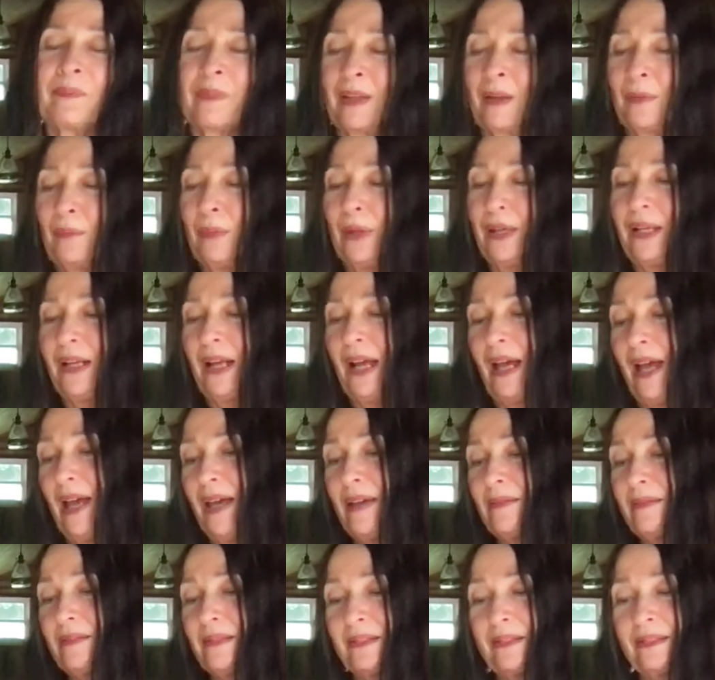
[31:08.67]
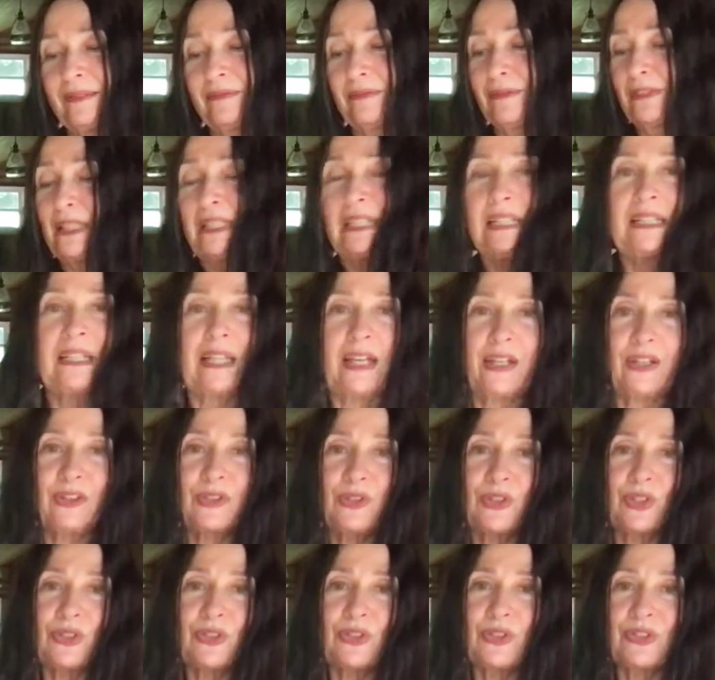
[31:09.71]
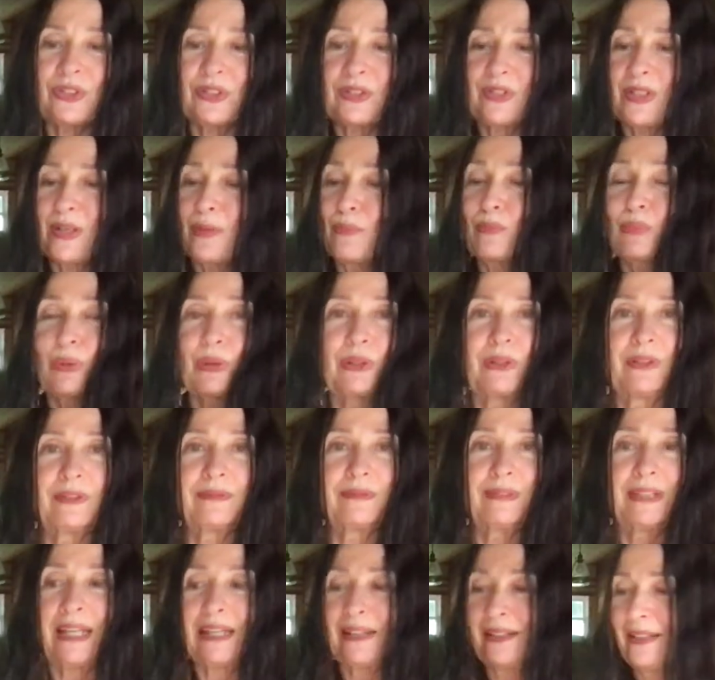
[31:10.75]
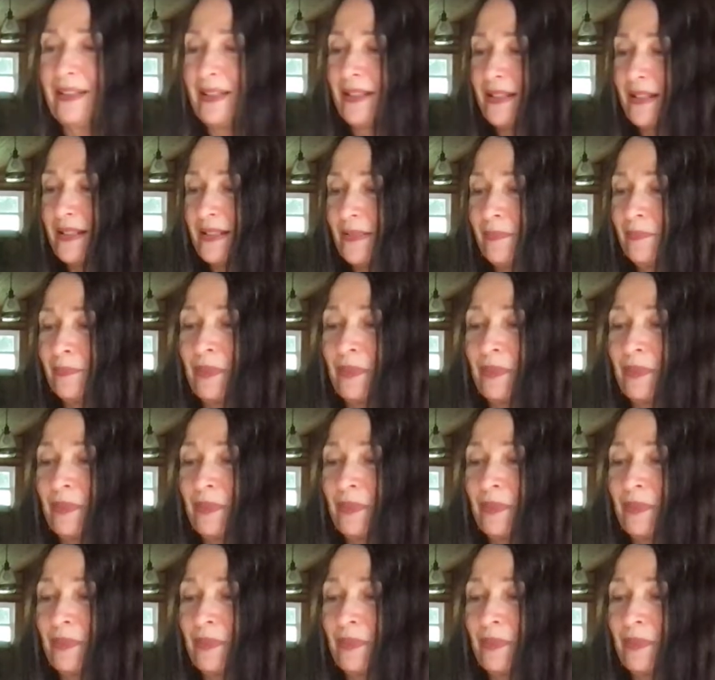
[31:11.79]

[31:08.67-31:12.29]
But I really like just simple like this.